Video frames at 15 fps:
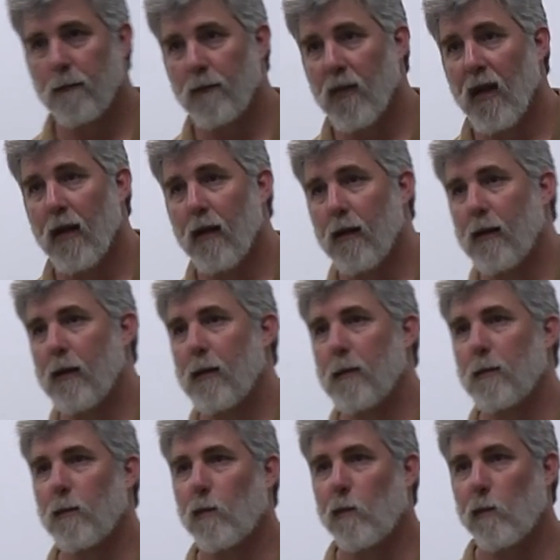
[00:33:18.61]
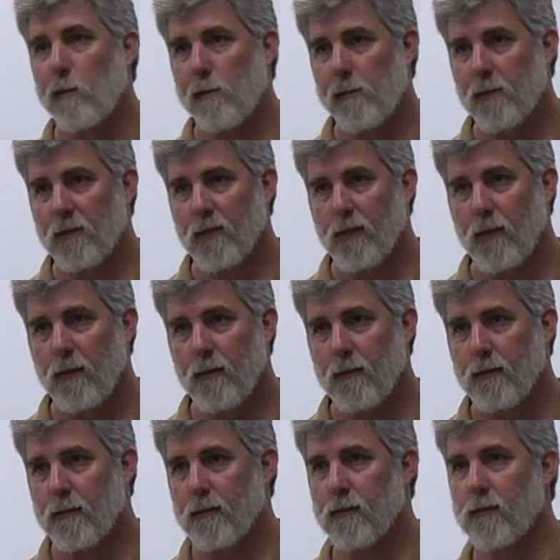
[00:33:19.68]
Uh, maybe helping out um,
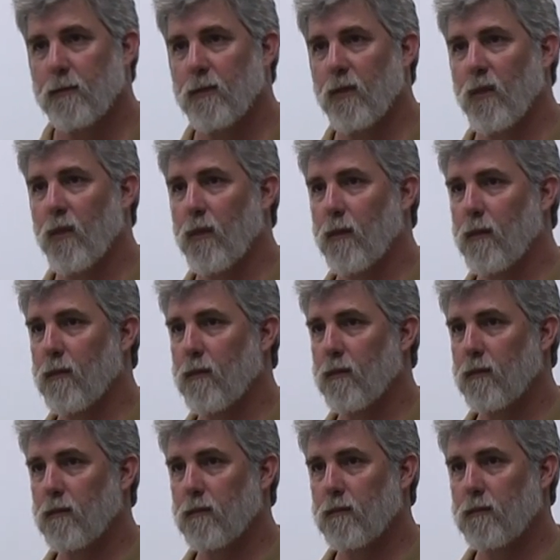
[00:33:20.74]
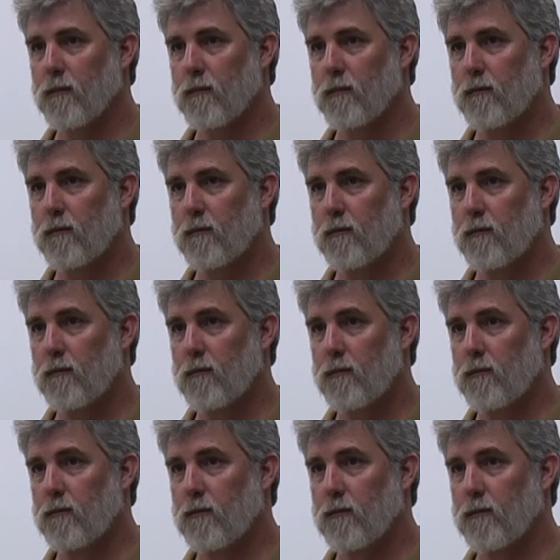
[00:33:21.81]
the uh,
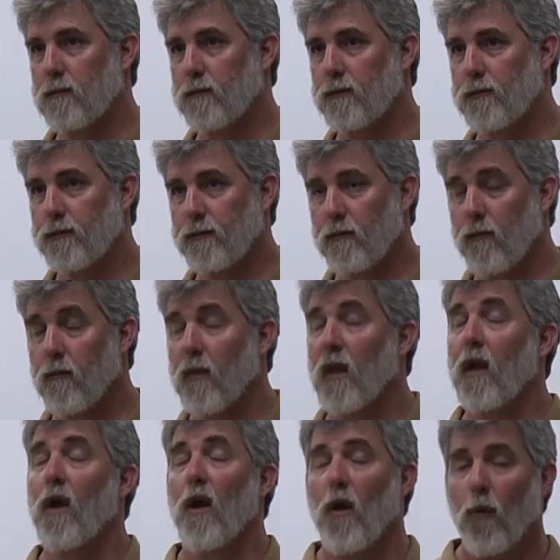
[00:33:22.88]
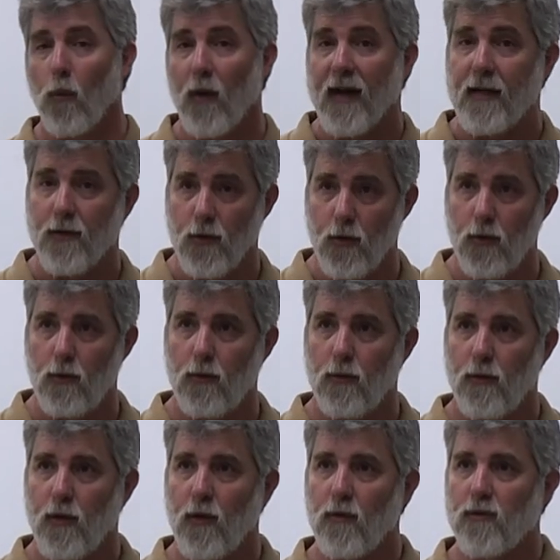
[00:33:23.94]
the district in particular? We do
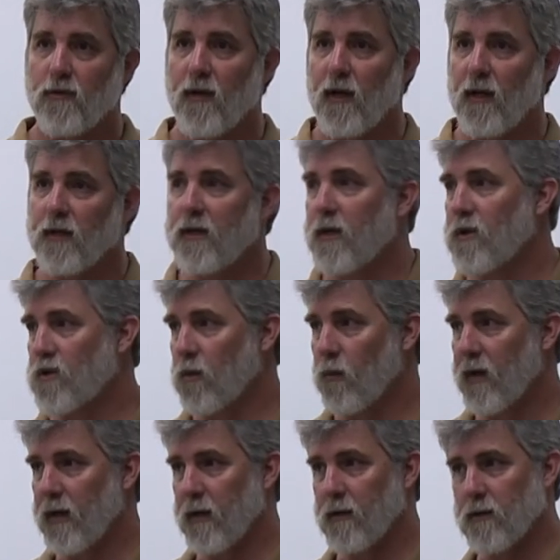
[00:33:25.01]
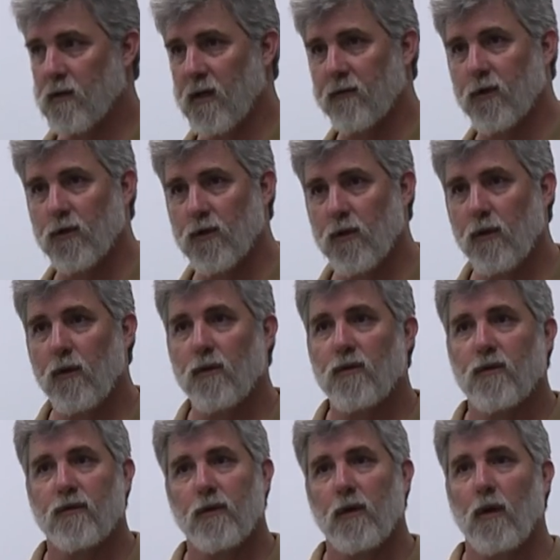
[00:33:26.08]
use volunteers, and we get several
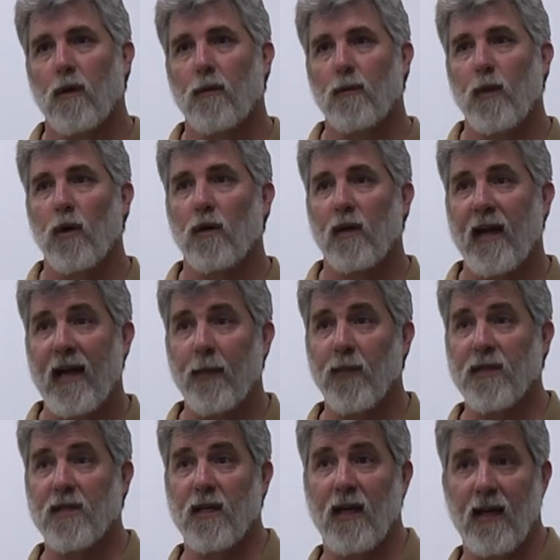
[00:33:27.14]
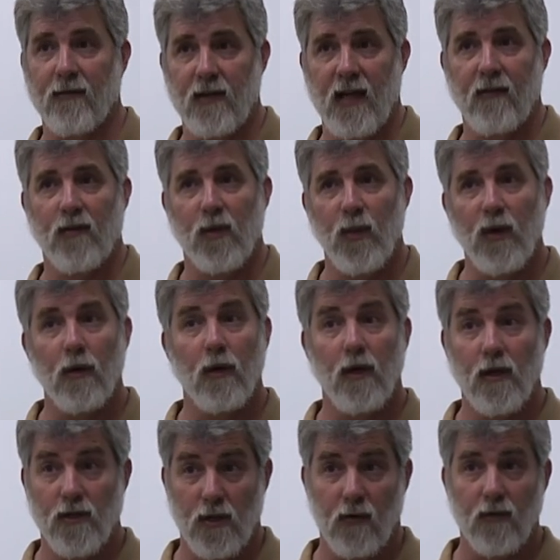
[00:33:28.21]
students um, on campus that have to have
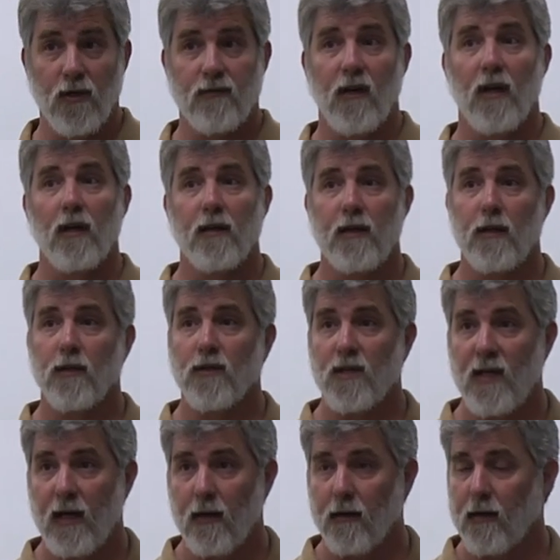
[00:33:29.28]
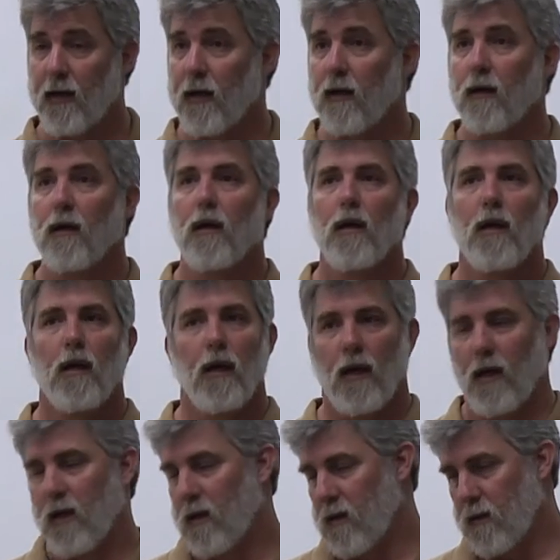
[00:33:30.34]
community service volunteers down there.
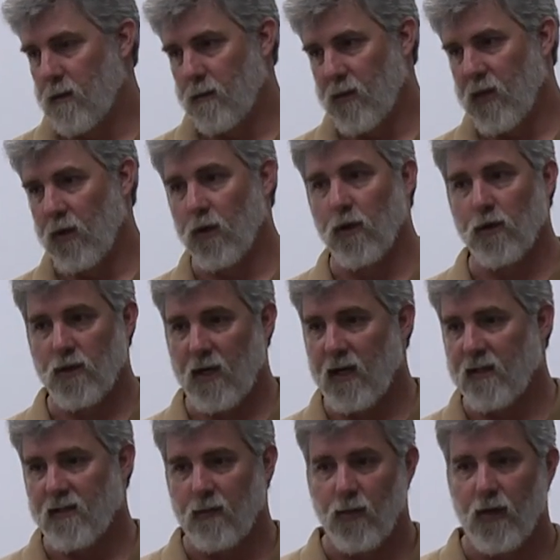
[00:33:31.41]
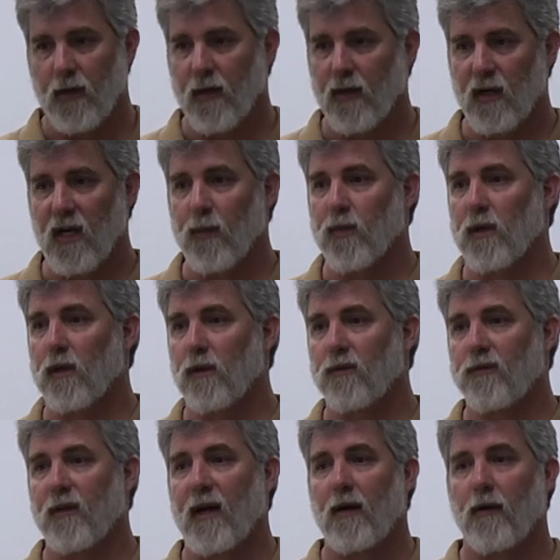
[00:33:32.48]
Um, the Girl Scouts have put in a couple of little
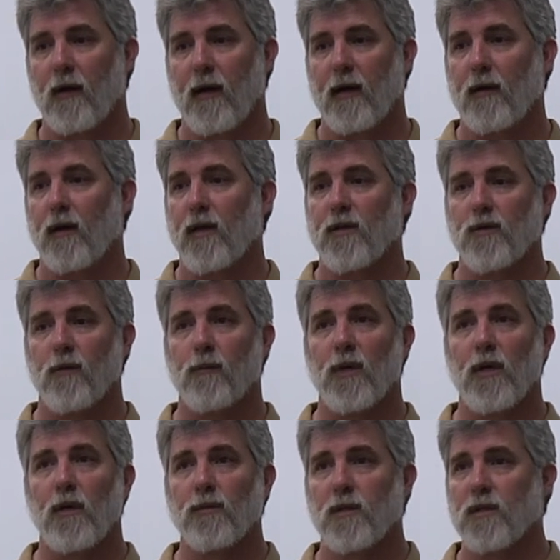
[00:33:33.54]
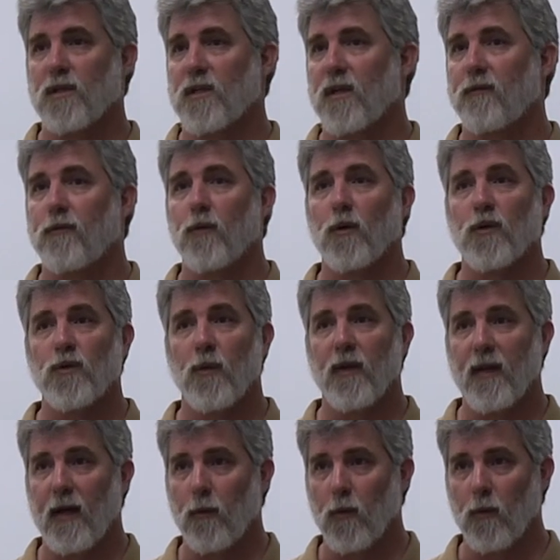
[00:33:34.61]
flower areas of bulbs and stuff for us when
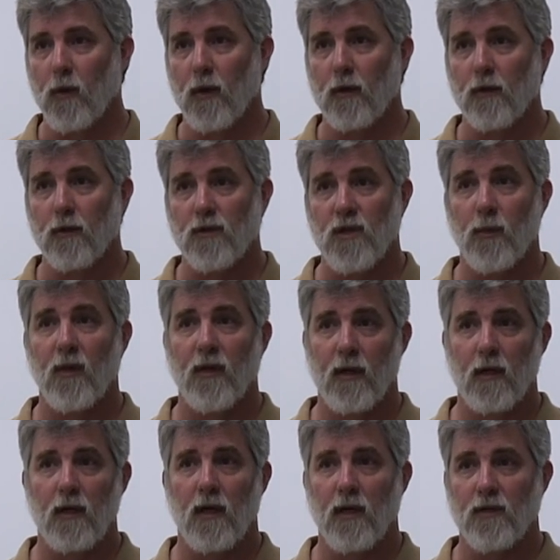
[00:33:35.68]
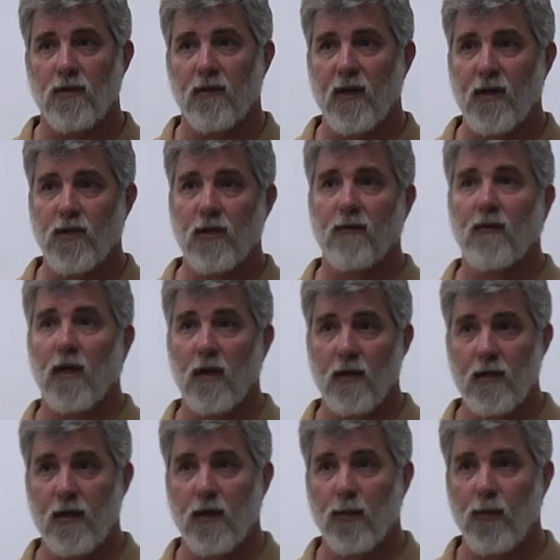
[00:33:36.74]
they were working on some of their conservation
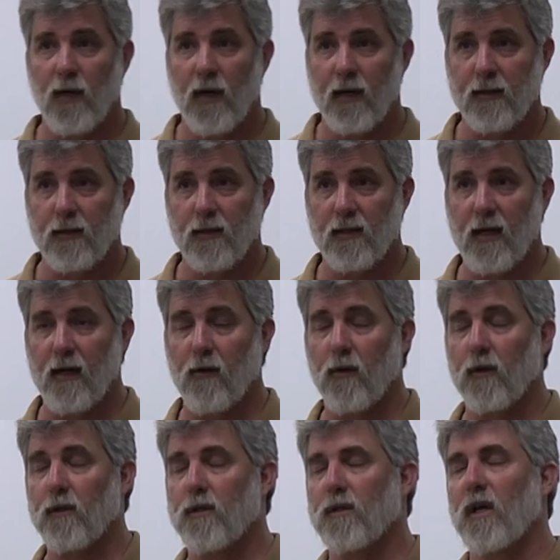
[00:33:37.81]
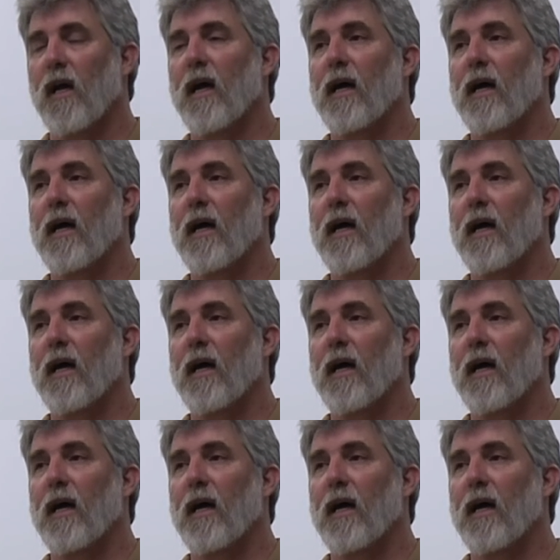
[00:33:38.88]
volunteer practice hours.